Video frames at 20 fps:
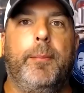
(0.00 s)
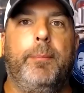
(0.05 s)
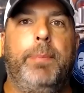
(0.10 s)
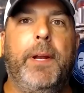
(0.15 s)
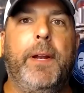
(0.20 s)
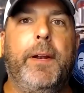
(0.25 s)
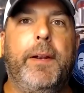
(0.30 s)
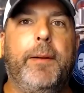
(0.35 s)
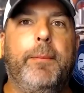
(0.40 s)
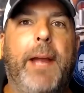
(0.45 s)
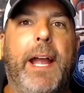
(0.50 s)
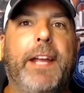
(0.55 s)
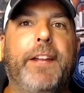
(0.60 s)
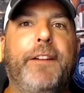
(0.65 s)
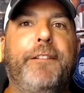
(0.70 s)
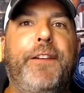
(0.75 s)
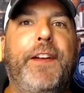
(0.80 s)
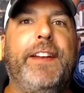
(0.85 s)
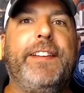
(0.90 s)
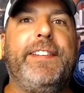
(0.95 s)
We're here back in the
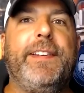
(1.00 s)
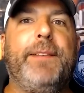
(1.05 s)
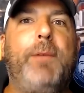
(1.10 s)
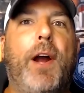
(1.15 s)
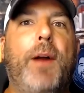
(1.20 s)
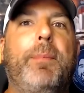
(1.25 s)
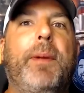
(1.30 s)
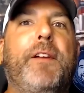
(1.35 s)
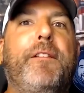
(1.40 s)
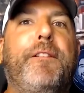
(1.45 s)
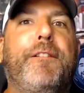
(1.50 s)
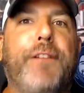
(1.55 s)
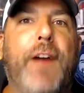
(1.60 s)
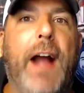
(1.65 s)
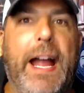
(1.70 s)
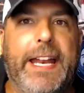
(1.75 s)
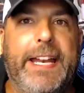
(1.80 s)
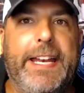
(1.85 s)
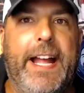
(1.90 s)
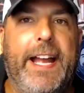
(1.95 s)
Fantasy Bar, big
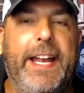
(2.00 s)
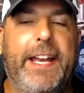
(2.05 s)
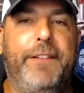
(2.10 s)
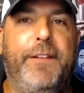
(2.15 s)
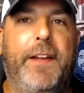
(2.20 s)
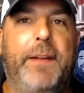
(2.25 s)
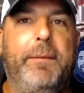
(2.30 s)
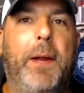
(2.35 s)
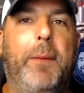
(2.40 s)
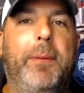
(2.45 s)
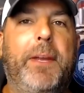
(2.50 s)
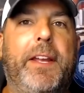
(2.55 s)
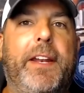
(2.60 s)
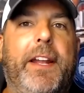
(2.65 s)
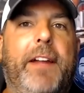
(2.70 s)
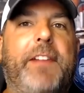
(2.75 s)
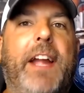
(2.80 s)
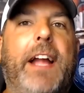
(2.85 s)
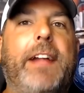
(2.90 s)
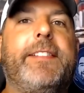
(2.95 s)
Friday night of MLB, and
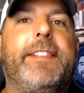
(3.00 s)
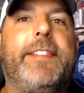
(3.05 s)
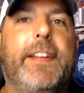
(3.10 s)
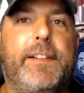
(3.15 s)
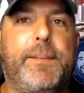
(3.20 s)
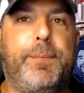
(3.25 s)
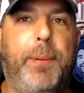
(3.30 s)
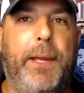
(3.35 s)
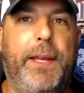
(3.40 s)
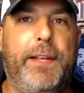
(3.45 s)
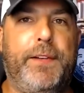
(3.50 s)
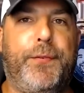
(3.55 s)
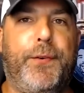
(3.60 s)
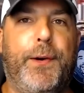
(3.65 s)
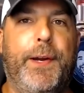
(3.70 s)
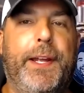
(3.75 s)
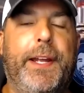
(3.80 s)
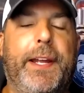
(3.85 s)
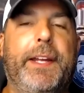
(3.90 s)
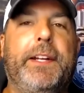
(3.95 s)
I've got 6 plays
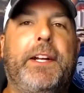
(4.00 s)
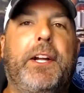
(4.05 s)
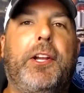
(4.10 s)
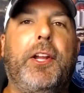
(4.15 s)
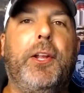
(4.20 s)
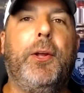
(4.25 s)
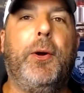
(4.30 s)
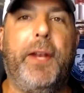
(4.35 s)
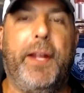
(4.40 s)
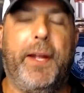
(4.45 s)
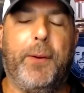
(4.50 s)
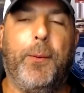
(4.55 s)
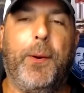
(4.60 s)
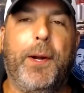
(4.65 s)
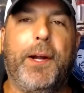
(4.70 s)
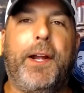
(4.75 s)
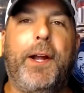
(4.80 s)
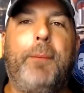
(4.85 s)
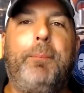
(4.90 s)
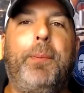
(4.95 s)
for you, including
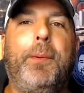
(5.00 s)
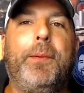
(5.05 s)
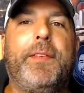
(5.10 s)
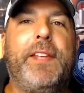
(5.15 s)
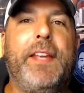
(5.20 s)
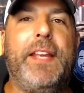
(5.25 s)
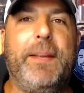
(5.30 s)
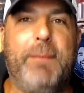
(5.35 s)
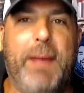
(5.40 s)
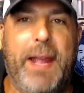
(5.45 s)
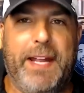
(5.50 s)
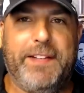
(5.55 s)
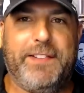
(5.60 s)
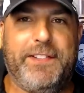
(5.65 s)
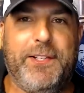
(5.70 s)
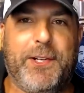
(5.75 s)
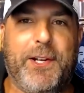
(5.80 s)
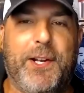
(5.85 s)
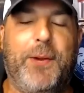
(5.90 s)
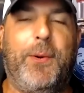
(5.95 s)
what couple teammates
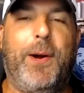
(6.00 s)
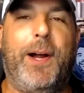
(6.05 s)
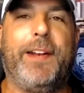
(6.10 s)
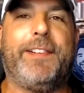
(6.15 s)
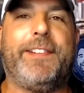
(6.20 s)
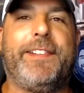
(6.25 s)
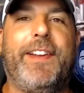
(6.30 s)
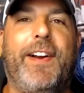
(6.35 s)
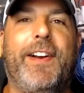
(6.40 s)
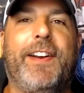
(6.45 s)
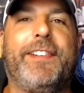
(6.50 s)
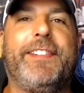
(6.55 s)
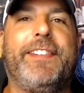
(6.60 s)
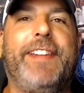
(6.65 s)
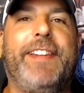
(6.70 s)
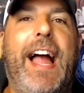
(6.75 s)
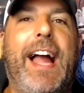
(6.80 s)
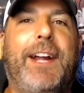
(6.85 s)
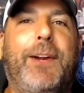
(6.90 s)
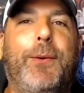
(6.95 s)
you're going to want to start a
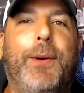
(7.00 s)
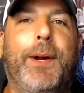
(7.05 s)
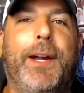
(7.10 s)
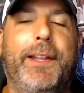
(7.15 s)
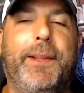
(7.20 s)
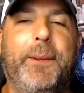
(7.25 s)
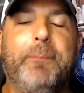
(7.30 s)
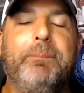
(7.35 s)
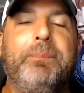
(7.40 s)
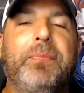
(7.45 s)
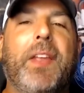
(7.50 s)
stack with.